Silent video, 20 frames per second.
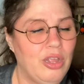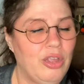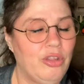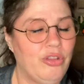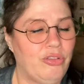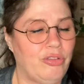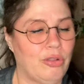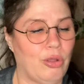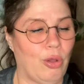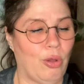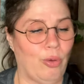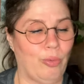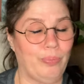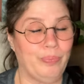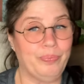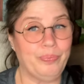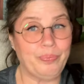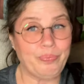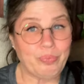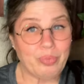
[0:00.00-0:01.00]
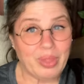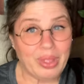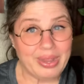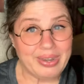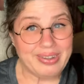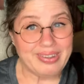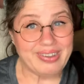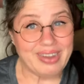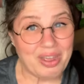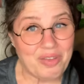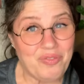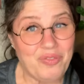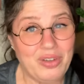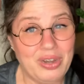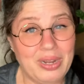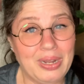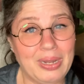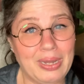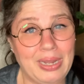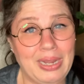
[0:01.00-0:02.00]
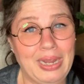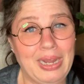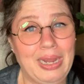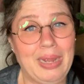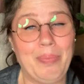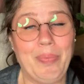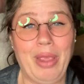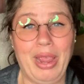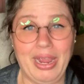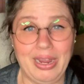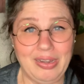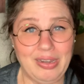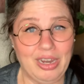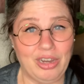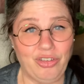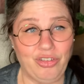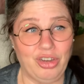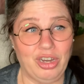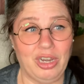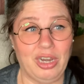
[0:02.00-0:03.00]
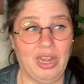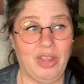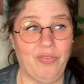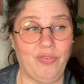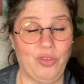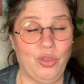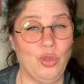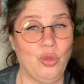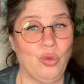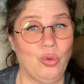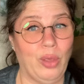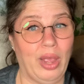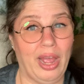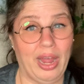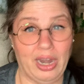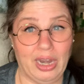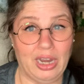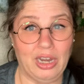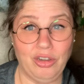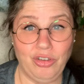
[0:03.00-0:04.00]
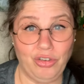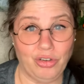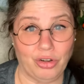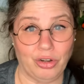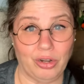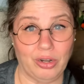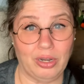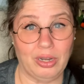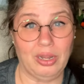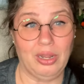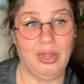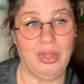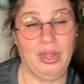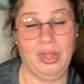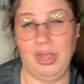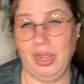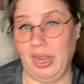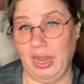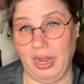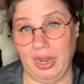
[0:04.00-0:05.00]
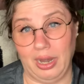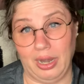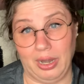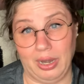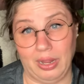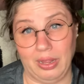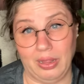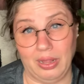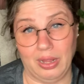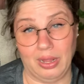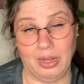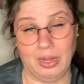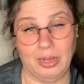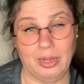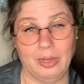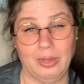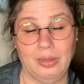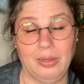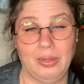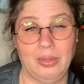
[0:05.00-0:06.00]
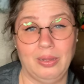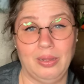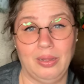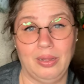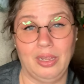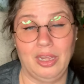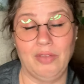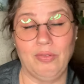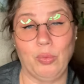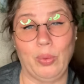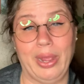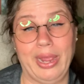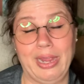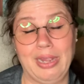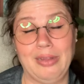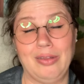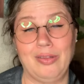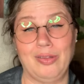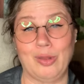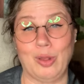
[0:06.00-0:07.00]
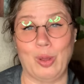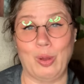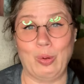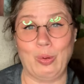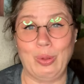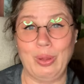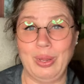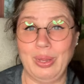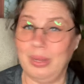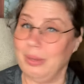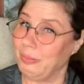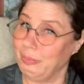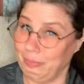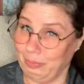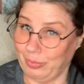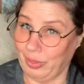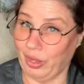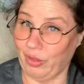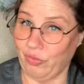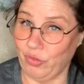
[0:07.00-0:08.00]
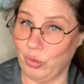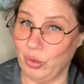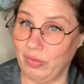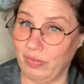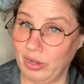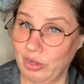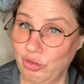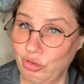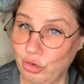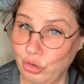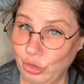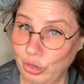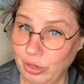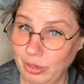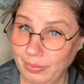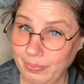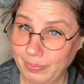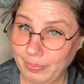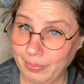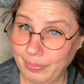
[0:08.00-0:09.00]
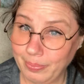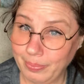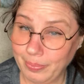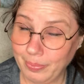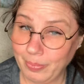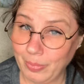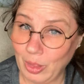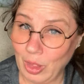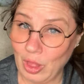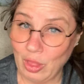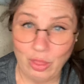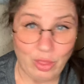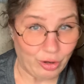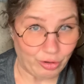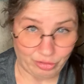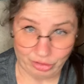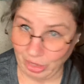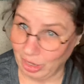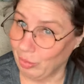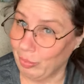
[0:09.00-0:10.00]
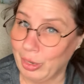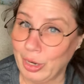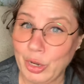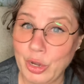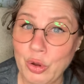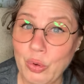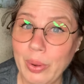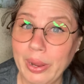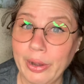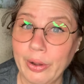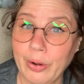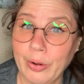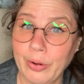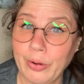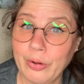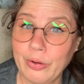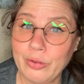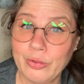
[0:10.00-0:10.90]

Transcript: So definitely pay attention if you had entered in the giveaway. So if you have entered, there's going to be a new winner.